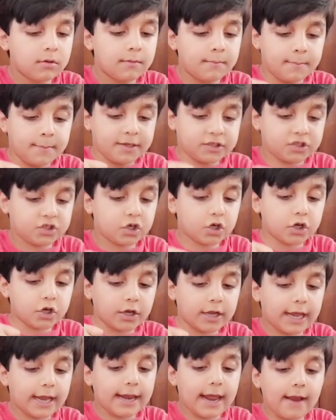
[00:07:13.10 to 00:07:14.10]
Make sure you
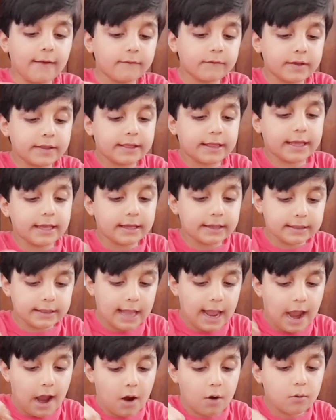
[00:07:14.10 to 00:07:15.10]
get everything
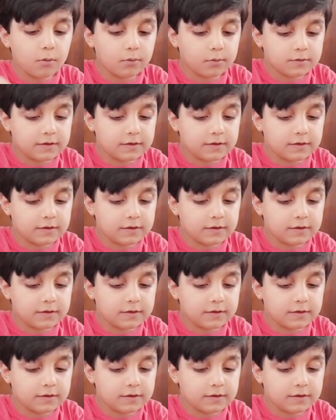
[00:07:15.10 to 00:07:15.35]
now.